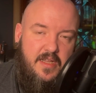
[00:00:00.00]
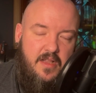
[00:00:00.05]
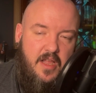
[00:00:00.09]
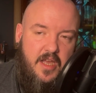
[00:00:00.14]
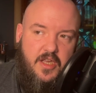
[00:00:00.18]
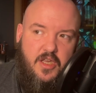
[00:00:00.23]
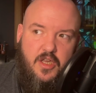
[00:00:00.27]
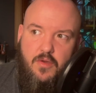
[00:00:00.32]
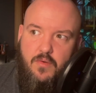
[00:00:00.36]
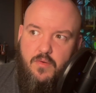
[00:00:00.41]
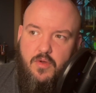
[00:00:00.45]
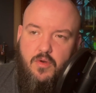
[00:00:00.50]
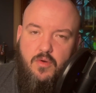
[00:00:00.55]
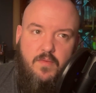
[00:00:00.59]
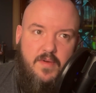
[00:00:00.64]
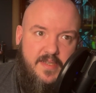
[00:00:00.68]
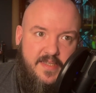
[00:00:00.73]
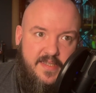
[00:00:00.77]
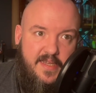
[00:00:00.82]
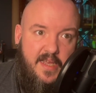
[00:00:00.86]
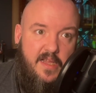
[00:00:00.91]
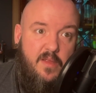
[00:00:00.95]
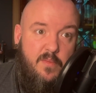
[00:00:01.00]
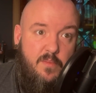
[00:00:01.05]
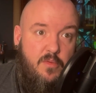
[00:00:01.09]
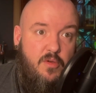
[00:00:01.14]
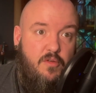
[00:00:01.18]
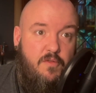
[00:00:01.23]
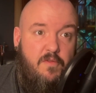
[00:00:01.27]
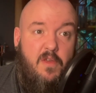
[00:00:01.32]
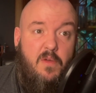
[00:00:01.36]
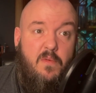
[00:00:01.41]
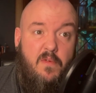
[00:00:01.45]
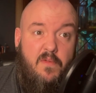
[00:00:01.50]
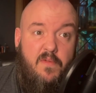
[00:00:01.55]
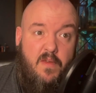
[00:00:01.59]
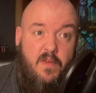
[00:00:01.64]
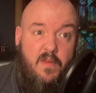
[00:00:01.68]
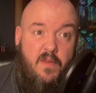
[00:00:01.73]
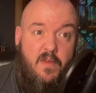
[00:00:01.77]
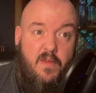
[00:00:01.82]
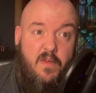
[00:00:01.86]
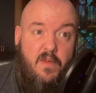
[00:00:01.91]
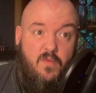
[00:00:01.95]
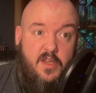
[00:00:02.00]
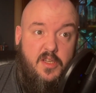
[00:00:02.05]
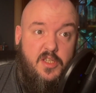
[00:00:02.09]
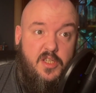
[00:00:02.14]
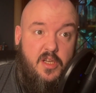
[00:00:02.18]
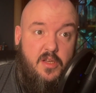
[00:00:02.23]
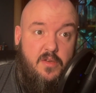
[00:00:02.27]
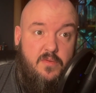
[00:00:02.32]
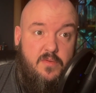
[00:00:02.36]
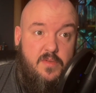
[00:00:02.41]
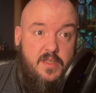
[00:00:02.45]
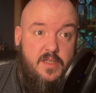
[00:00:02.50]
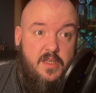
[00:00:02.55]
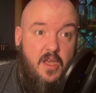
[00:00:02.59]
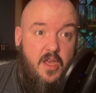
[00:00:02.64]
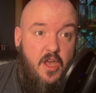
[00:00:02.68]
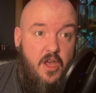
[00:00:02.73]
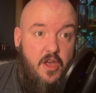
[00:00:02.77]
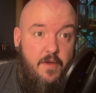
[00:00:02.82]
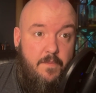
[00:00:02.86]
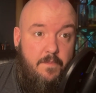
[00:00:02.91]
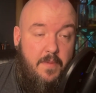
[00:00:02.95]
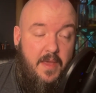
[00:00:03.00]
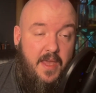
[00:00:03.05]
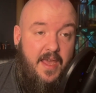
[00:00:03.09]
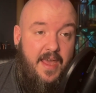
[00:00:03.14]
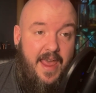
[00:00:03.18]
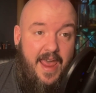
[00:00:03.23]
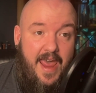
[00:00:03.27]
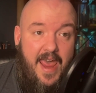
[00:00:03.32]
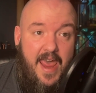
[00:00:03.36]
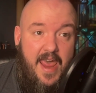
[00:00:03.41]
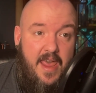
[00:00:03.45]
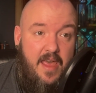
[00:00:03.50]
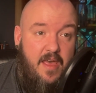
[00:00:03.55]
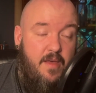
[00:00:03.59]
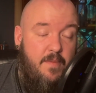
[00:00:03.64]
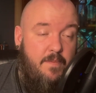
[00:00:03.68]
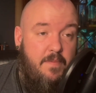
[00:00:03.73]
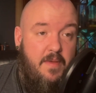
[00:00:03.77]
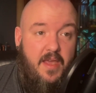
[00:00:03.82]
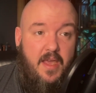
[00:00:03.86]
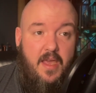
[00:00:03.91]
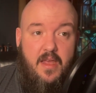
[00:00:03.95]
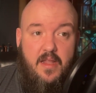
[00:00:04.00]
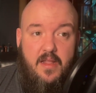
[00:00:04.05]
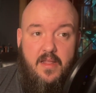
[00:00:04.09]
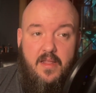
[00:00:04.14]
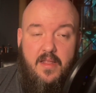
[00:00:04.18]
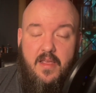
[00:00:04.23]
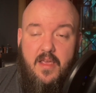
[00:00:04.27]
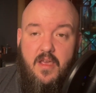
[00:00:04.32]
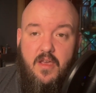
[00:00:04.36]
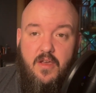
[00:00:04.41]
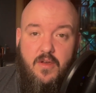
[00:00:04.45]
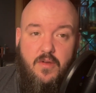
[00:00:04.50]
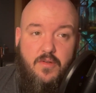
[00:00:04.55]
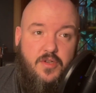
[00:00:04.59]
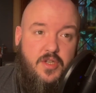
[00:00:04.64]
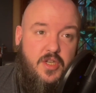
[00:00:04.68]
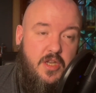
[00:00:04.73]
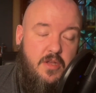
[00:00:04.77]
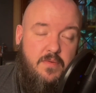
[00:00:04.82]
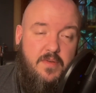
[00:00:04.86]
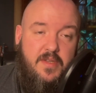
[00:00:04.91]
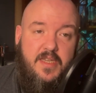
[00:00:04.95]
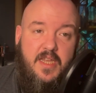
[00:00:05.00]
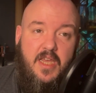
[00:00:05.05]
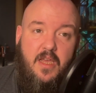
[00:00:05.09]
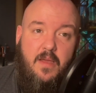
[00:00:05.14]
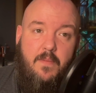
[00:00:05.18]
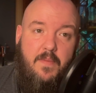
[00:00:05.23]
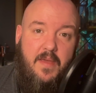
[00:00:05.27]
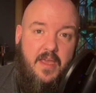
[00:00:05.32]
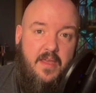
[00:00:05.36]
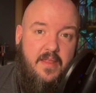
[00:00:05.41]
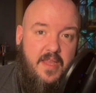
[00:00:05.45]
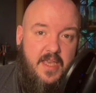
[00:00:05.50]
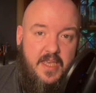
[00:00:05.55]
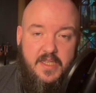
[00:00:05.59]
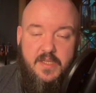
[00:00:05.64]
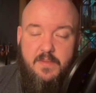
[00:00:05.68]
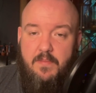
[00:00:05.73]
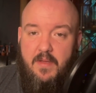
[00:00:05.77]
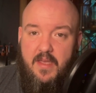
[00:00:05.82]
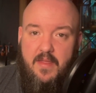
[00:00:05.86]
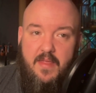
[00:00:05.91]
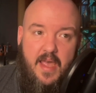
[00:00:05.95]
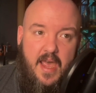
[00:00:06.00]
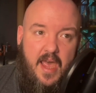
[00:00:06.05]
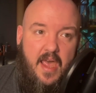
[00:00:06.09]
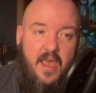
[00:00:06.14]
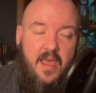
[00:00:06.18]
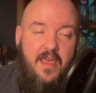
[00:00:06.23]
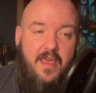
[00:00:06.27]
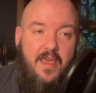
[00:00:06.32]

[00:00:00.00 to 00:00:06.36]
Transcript: Like, you can always tell a movie with heavy reshoots, be it hair, be it continuity, be it this, be it that